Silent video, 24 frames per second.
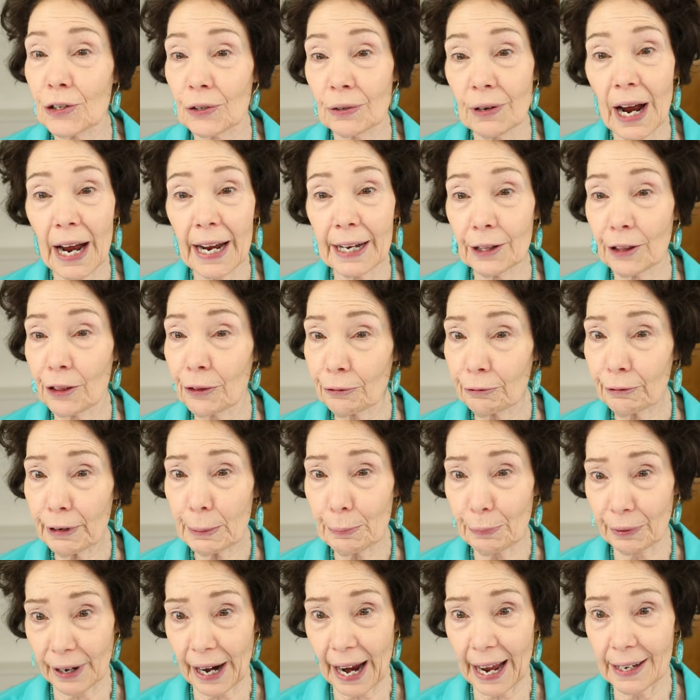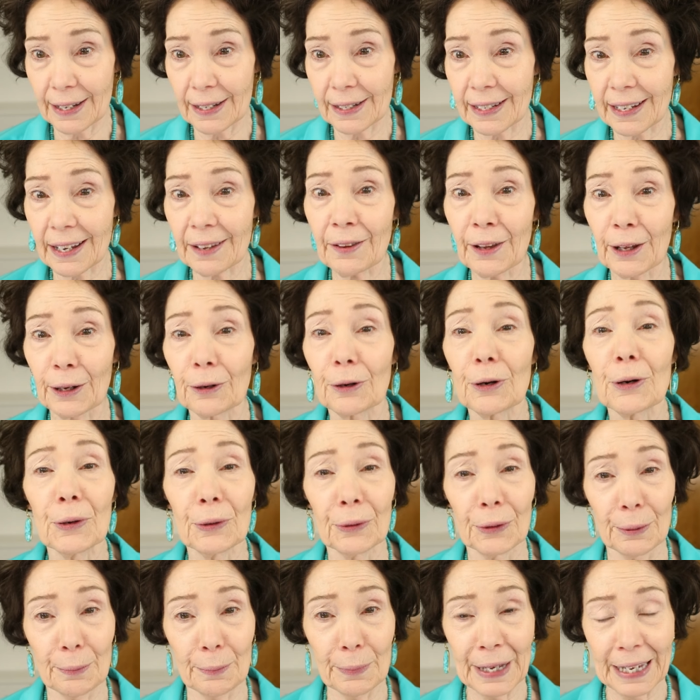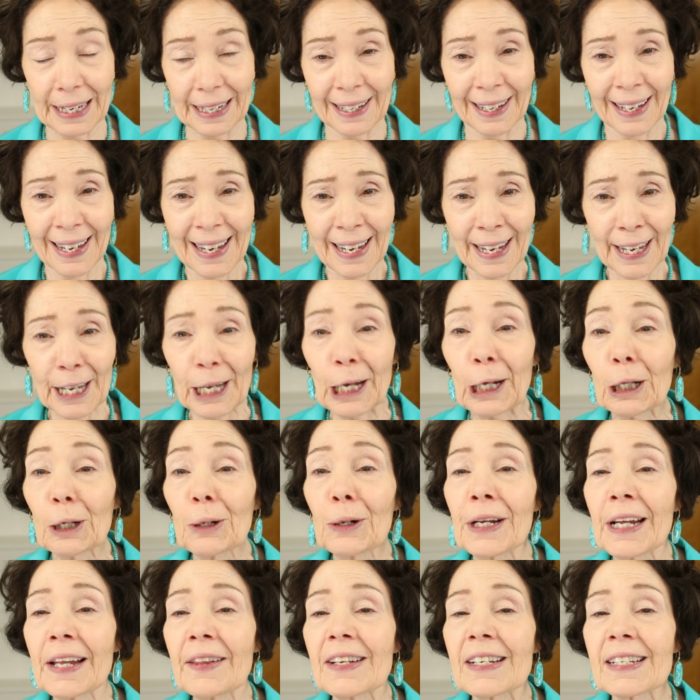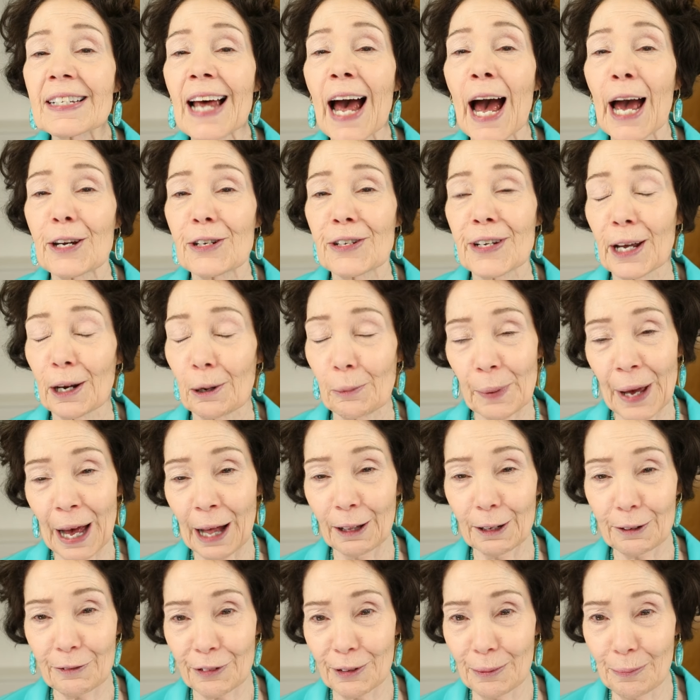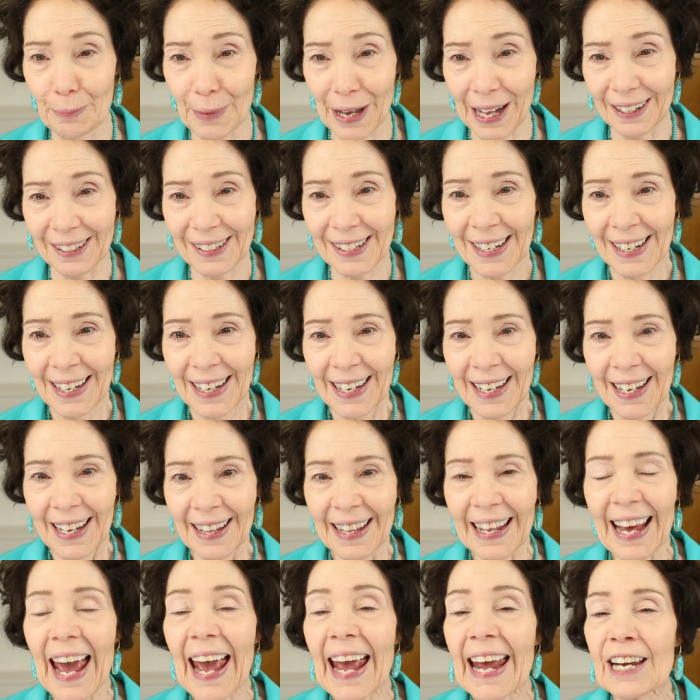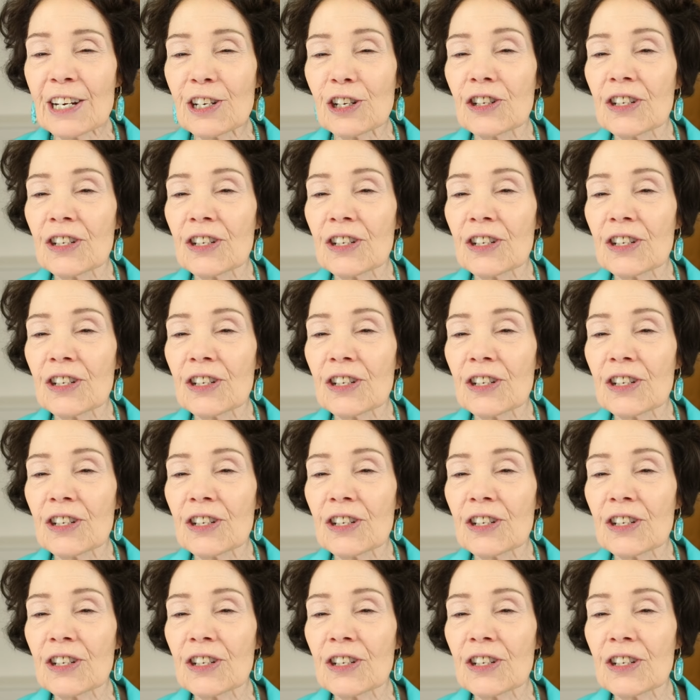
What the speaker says: trying 3 brands that are new to me, including this eyeshadow palette from Melt. The 8